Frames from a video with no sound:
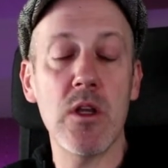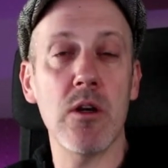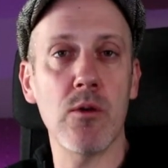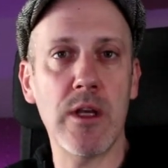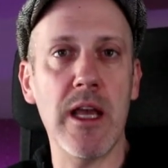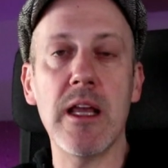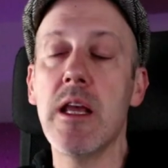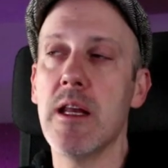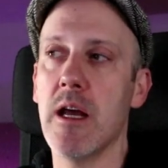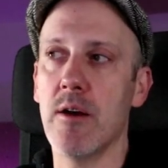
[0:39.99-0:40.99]
Okay,
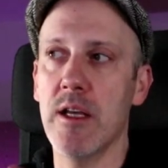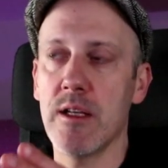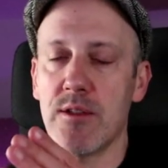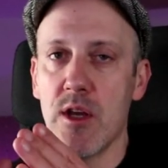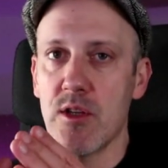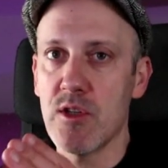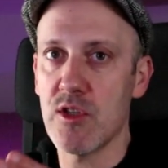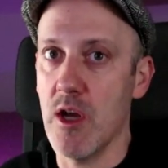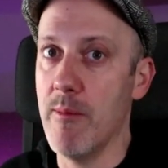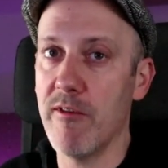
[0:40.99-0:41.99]
now it's
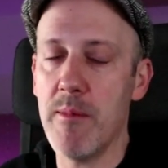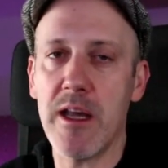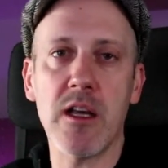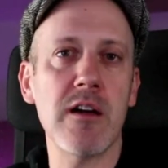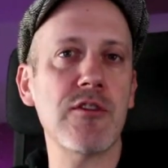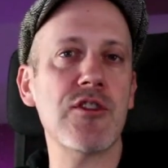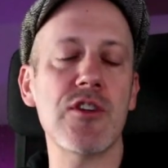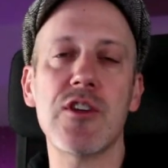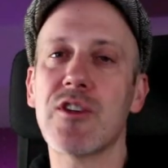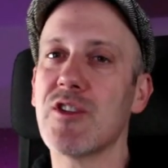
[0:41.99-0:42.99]
some of my cover
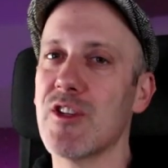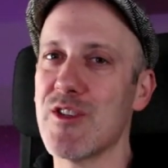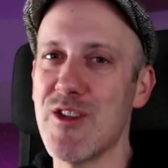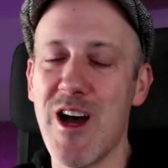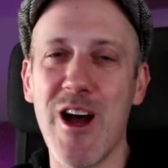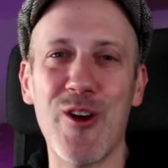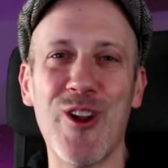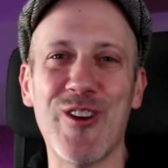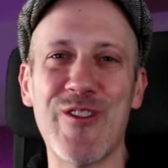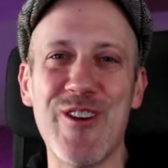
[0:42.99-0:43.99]
songs, it's not all
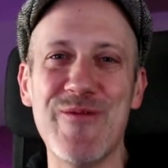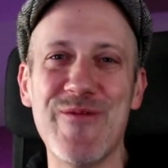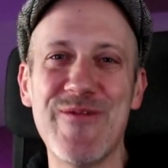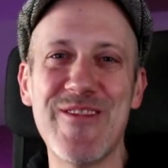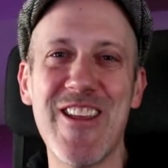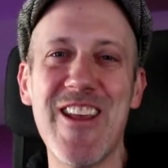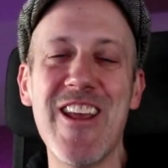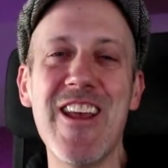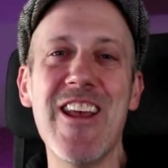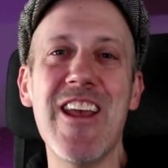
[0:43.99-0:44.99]
of them.
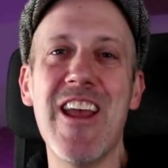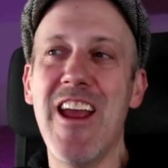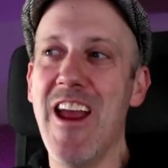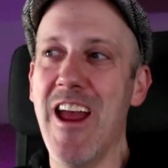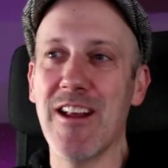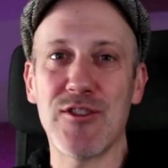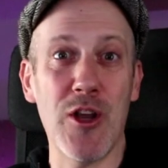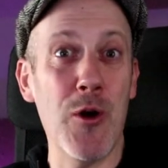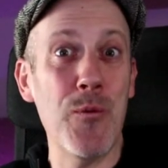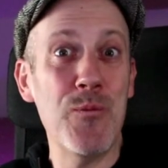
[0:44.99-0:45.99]
And
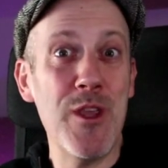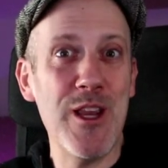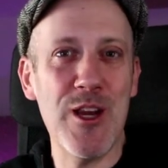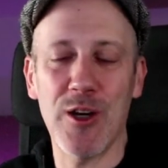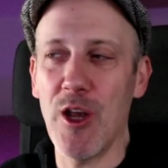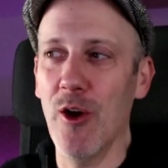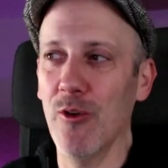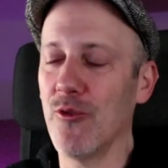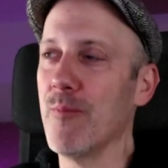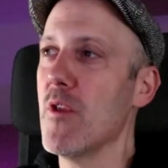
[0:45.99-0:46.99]
so here goes.